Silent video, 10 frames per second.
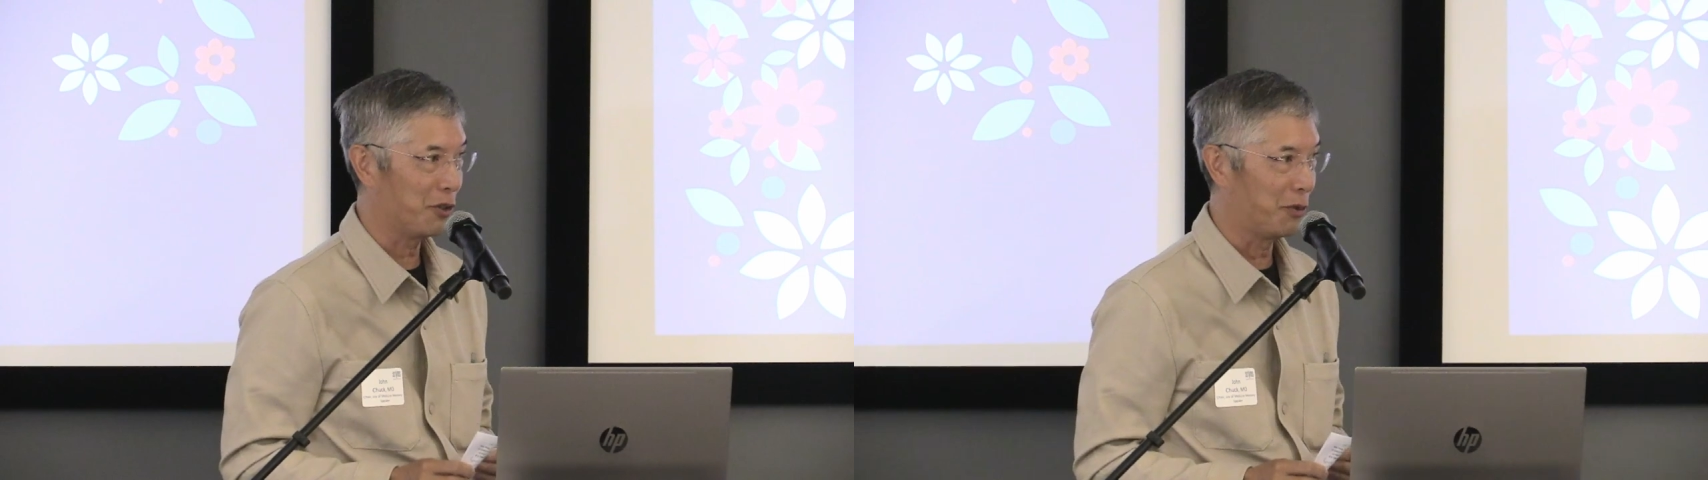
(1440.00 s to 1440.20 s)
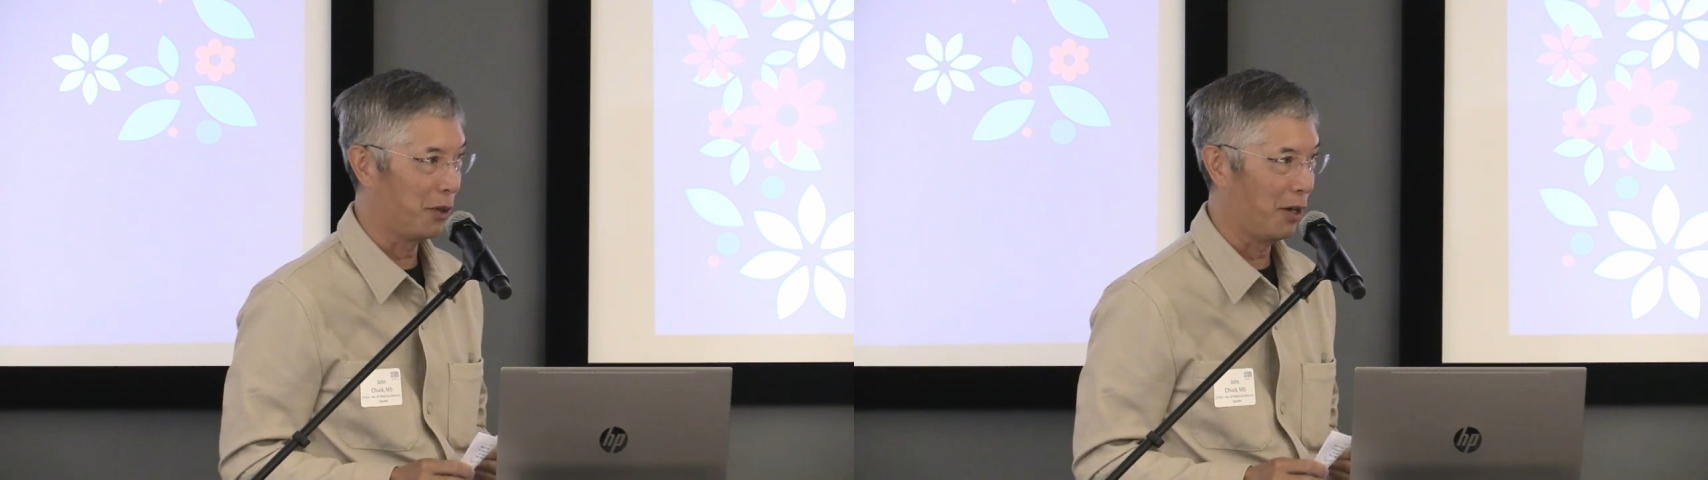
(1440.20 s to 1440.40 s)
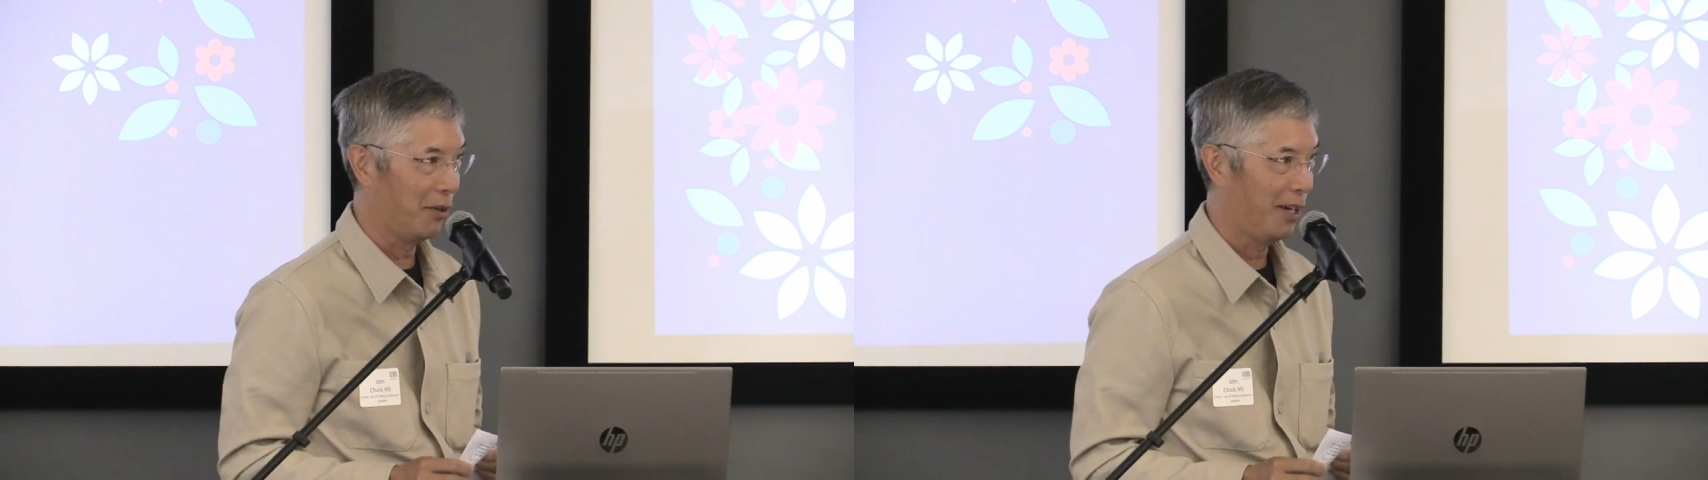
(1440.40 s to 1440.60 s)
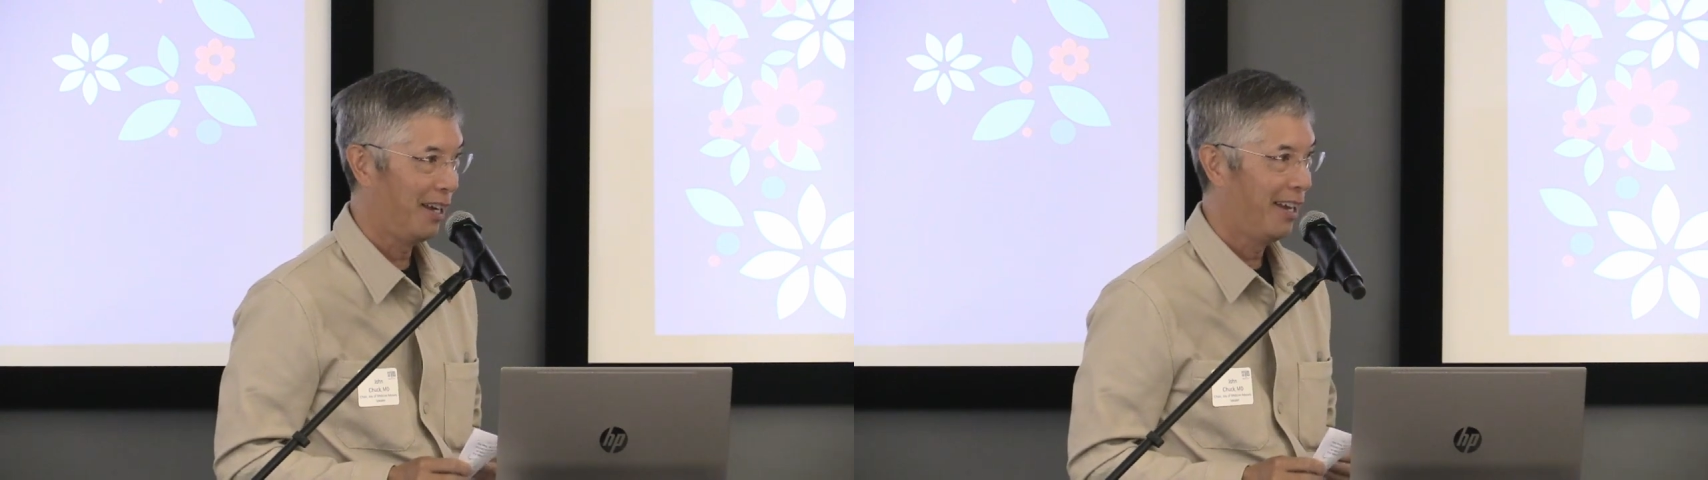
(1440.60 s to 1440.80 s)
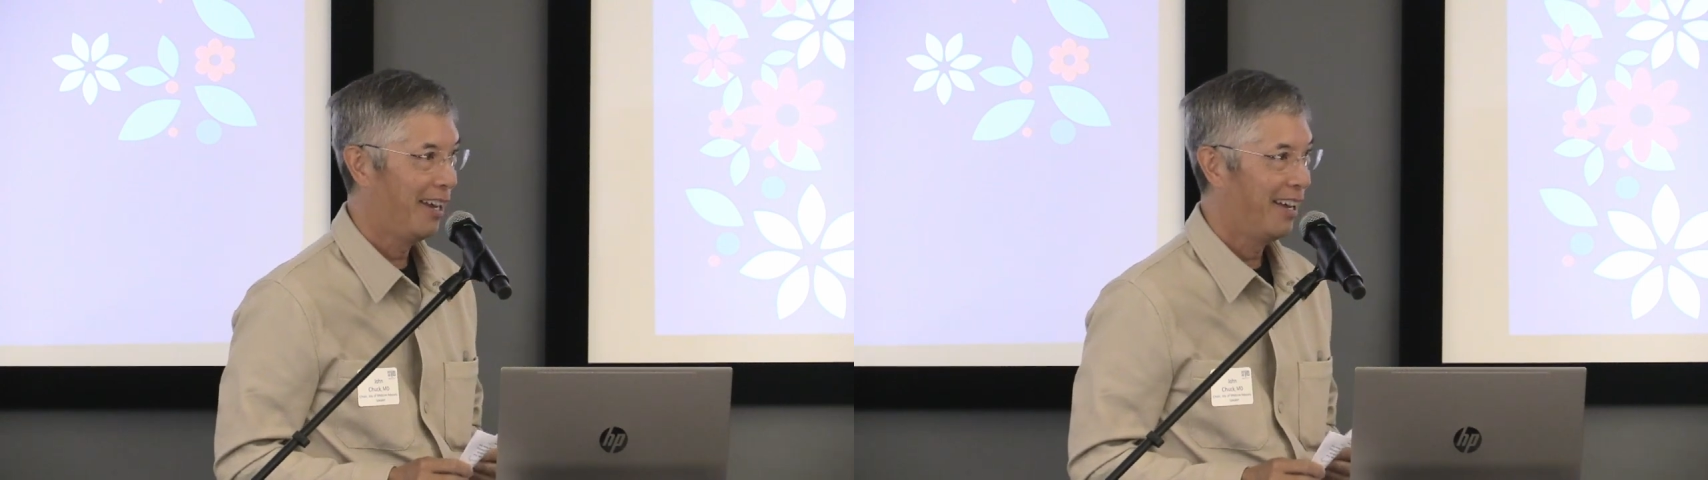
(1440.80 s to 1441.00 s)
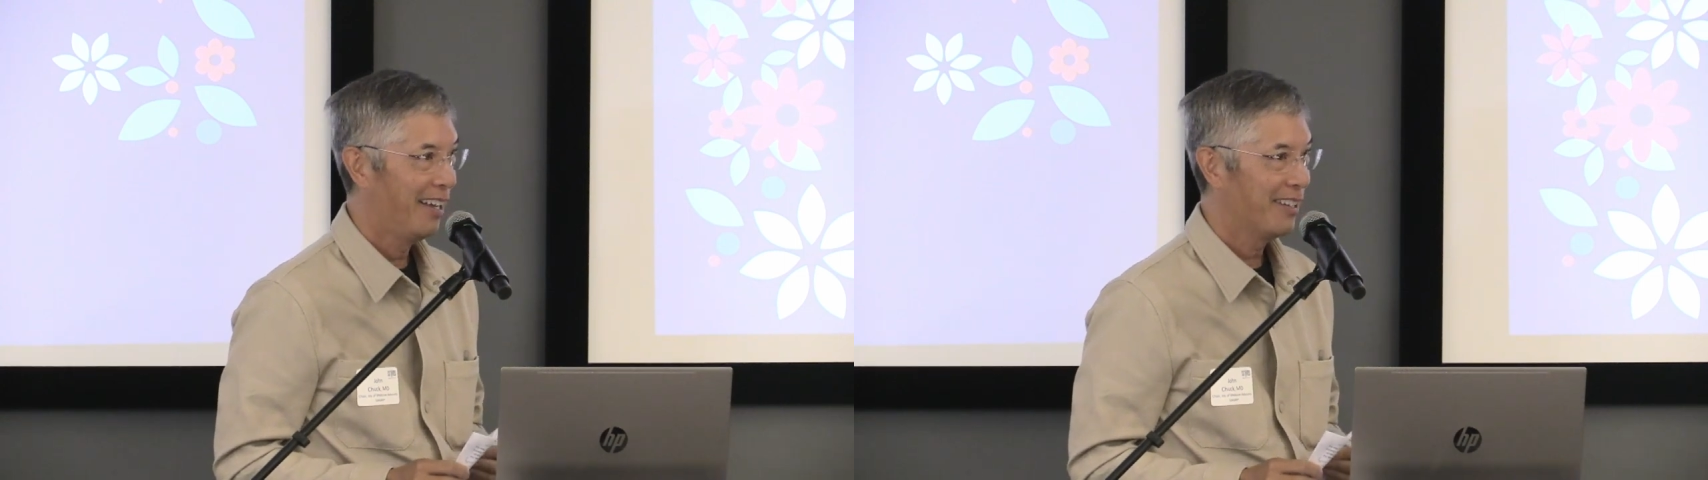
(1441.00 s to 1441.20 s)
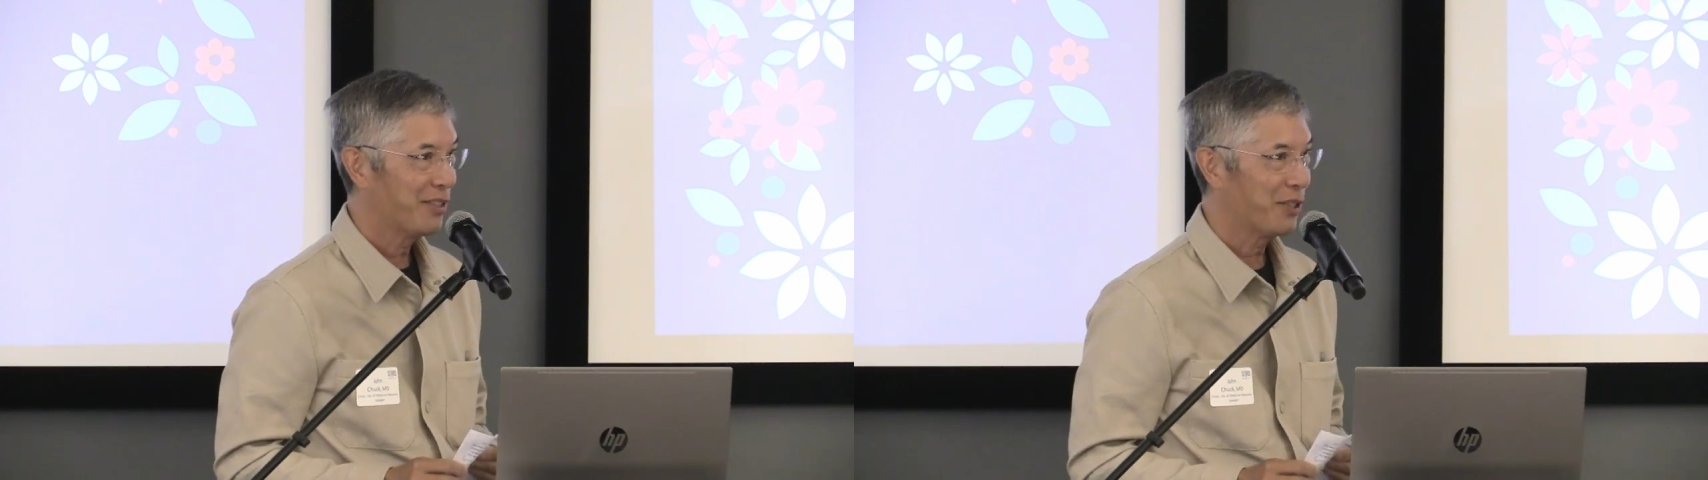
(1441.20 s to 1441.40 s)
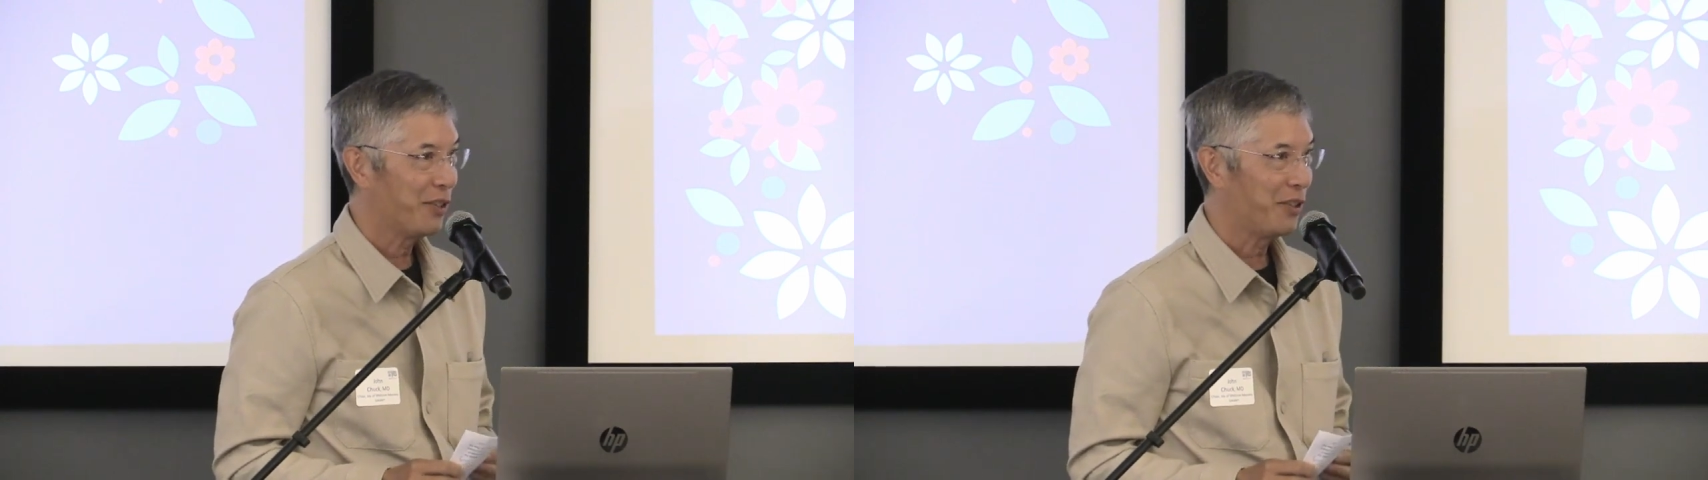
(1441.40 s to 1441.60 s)
in a row.
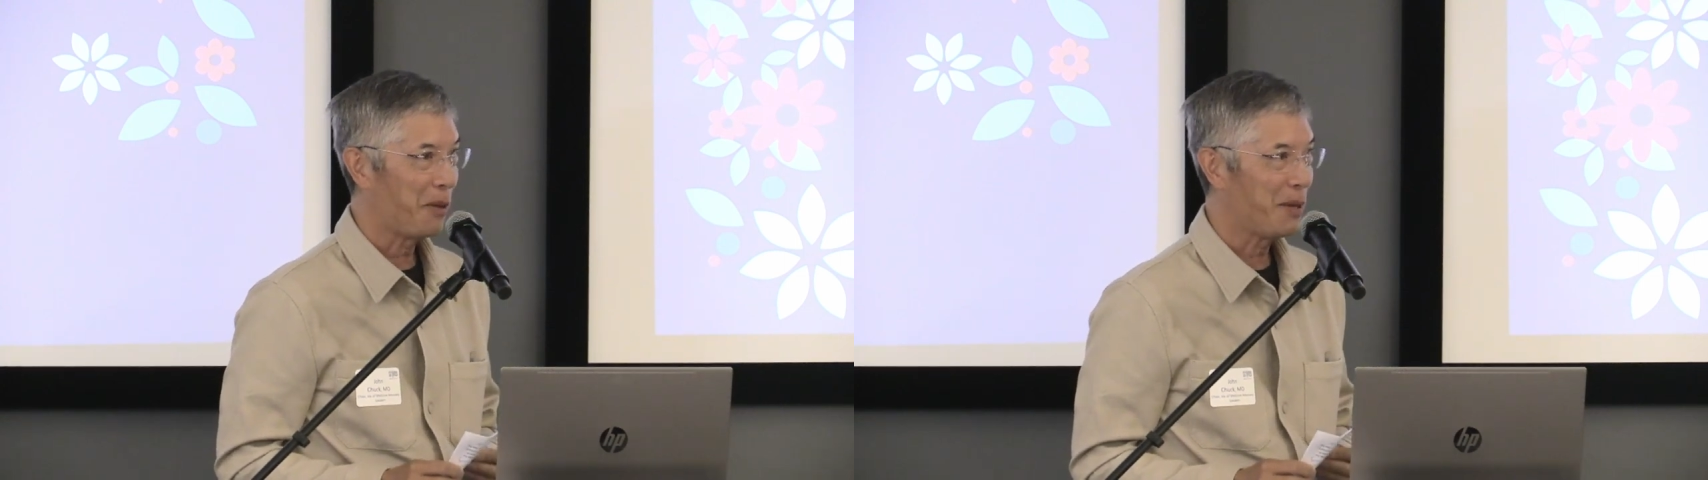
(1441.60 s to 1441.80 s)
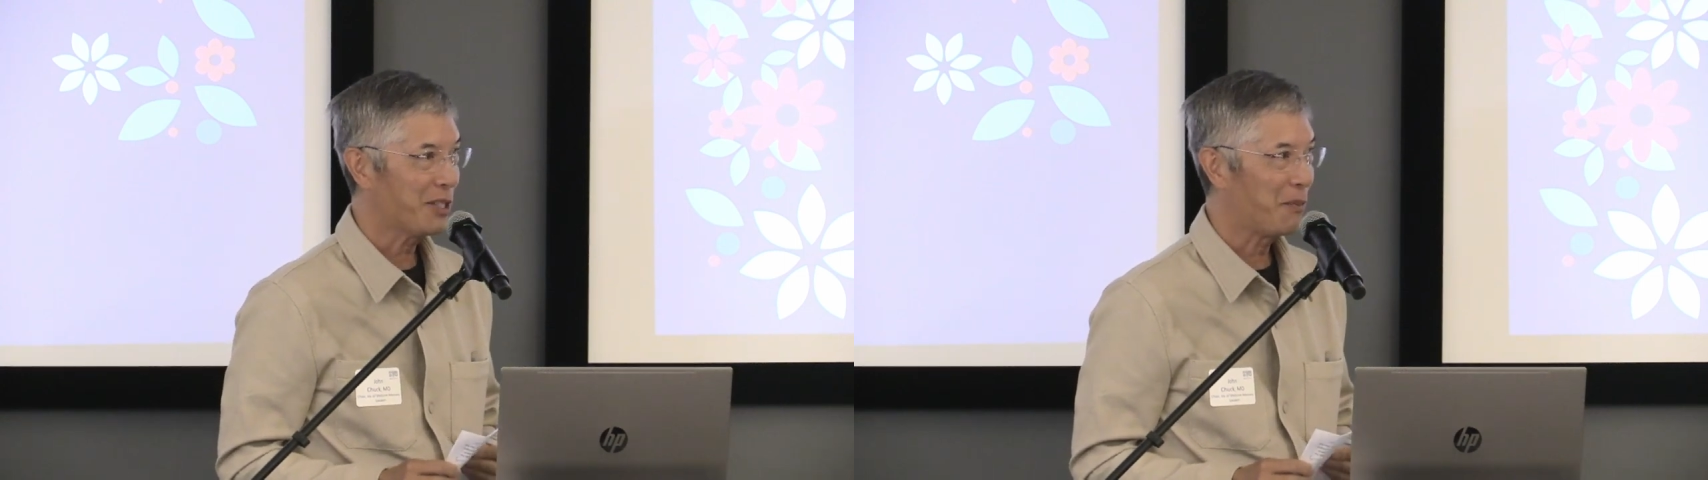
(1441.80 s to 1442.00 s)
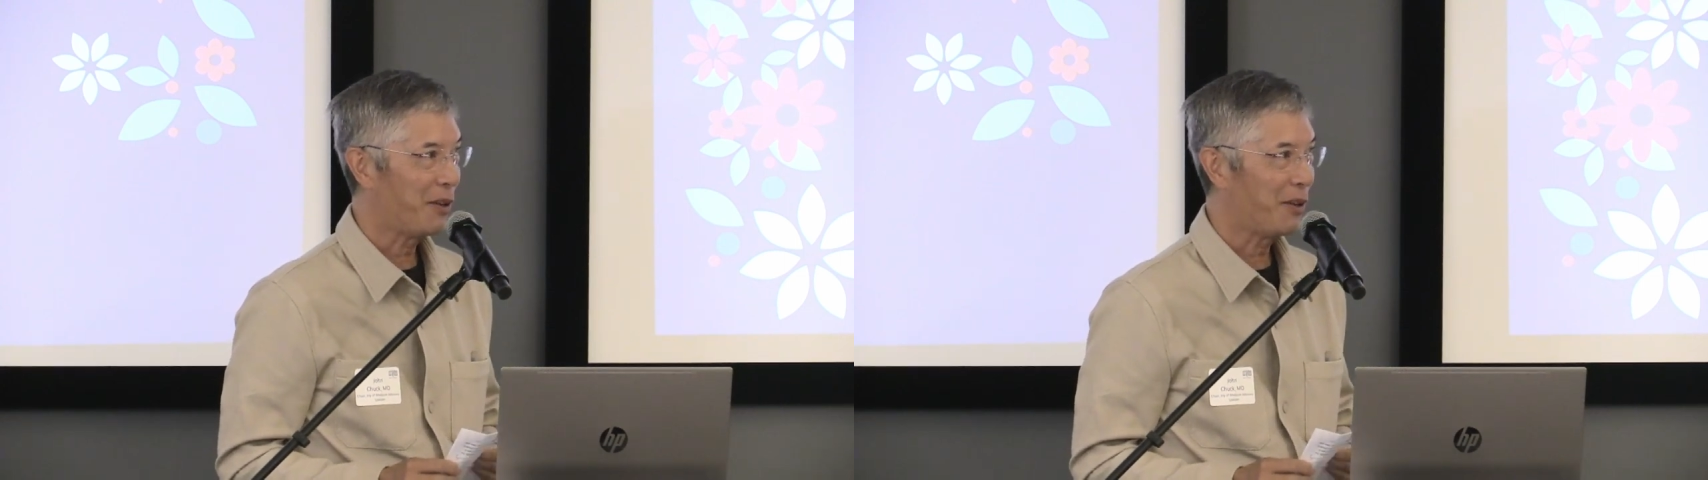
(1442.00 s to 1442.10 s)
So they must